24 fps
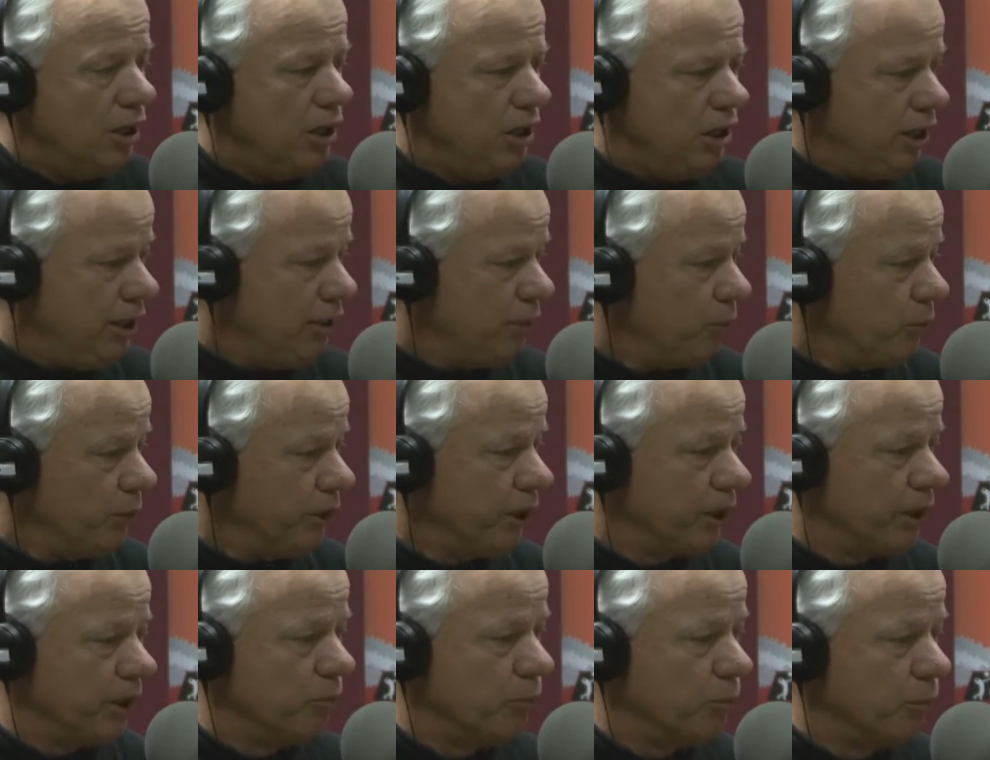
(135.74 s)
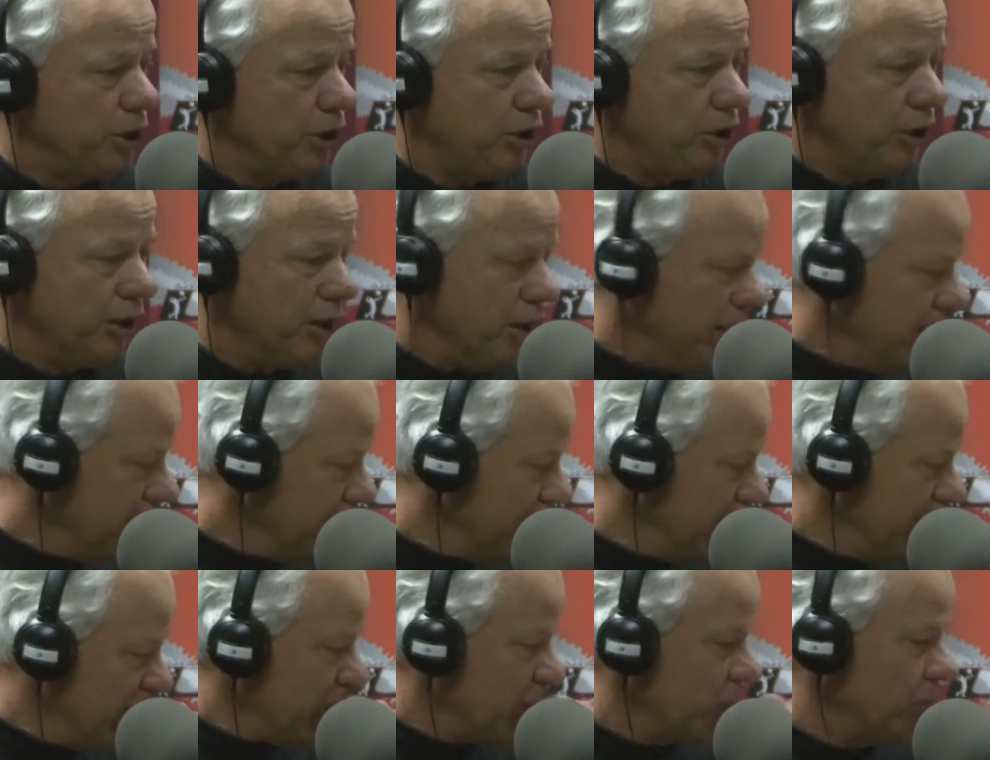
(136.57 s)

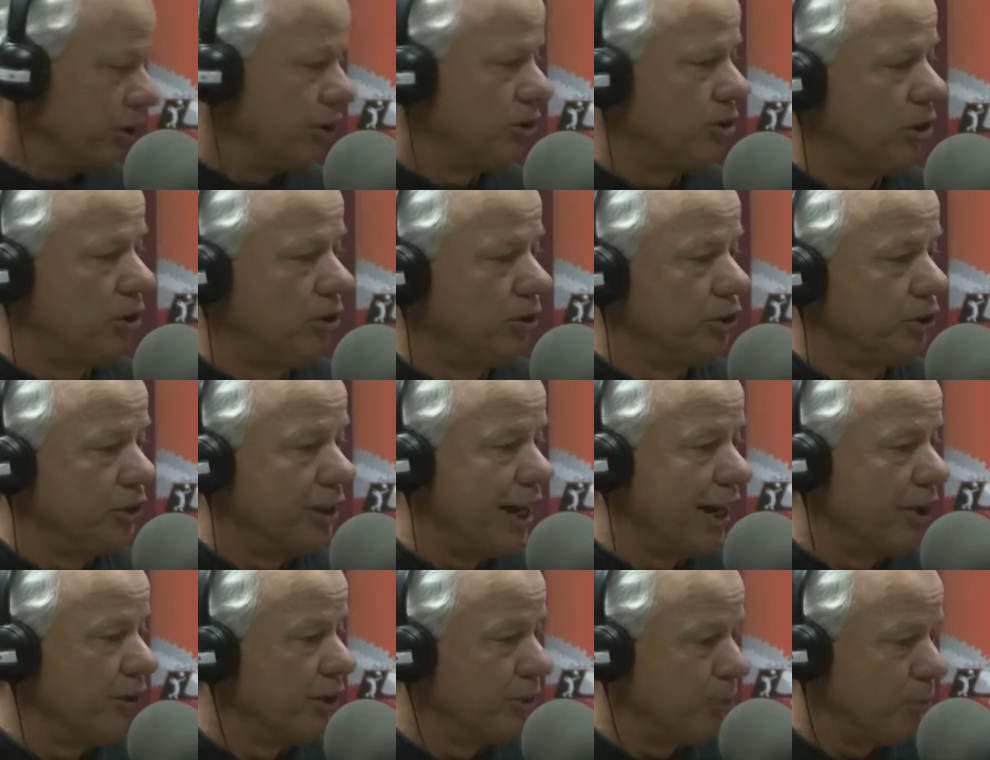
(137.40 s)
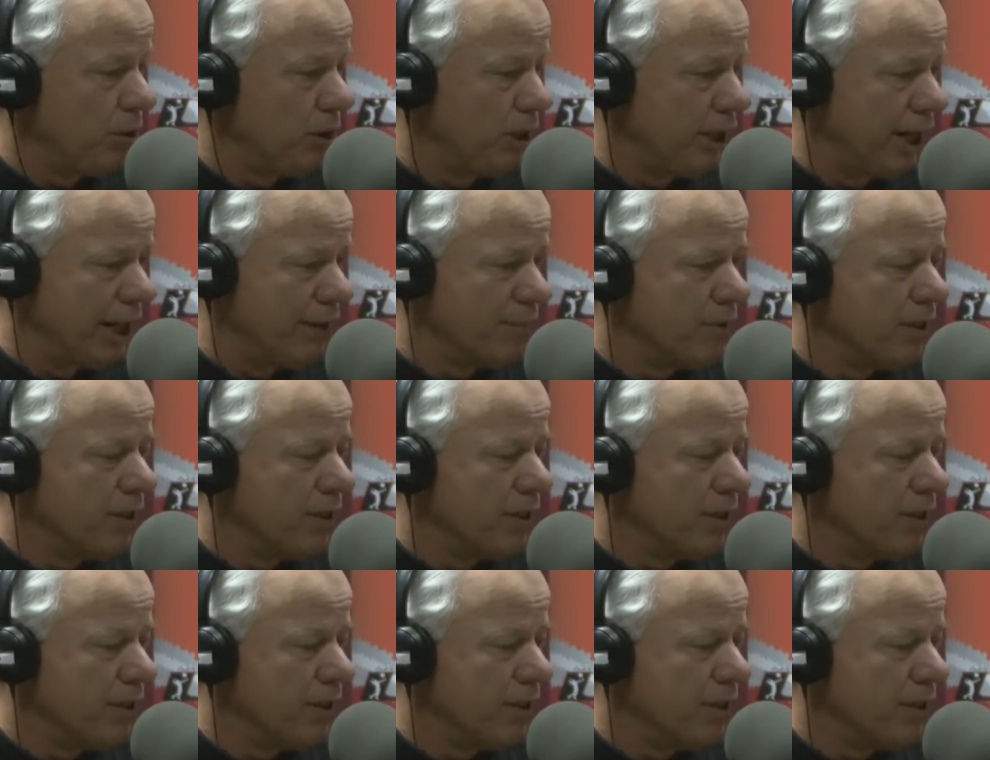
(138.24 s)
when told you're not going to play.